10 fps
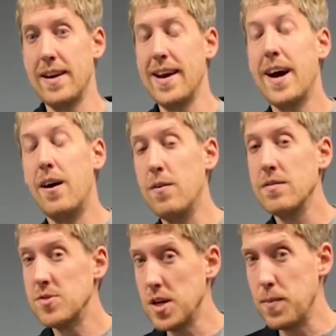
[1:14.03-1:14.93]
and
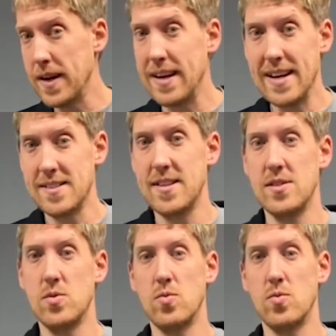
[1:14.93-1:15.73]
now JPEG XS